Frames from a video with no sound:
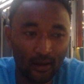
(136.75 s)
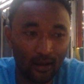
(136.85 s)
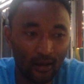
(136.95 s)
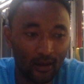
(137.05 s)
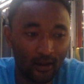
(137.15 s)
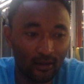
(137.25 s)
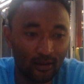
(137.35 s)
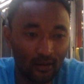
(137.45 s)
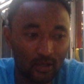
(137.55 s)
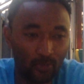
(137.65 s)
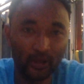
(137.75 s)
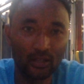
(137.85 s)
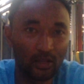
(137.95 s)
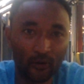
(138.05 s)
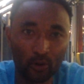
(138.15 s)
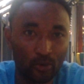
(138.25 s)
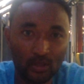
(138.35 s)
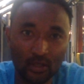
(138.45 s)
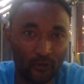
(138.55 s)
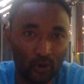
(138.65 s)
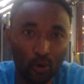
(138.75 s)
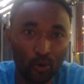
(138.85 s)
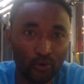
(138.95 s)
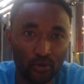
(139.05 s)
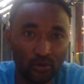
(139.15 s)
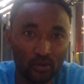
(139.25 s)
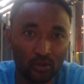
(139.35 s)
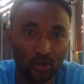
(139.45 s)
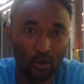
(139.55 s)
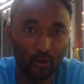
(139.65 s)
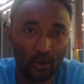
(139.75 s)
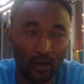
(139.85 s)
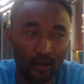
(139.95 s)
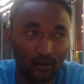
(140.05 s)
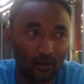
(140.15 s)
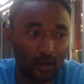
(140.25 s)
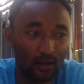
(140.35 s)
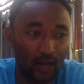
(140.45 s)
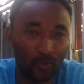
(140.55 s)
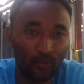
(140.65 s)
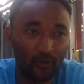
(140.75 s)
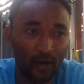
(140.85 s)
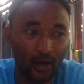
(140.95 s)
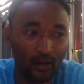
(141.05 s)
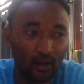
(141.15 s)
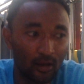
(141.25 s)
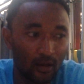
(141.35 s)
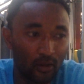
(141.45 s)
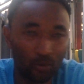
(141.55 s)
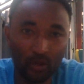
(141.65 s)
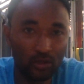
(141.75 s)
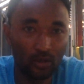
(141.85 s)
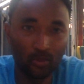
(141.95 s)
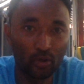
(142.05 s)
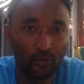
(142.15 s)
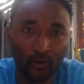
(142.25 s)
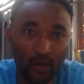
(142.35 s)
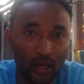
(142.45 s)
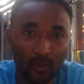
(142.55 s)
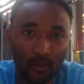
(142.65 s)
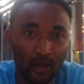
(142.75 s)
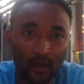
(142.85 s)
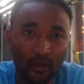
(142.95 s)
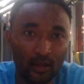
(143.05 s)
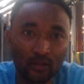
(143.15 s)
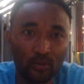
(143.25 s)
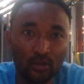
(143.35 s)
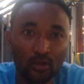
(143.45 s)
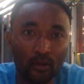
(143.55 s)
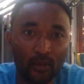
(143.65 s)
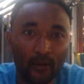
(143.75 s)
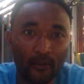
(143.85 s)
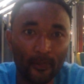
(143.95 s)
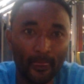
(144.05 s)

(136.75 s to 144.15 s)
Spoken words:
and to play different groups and different cultures, and amplify the reach of the beautiful game. I mean, I think that's what it's all about.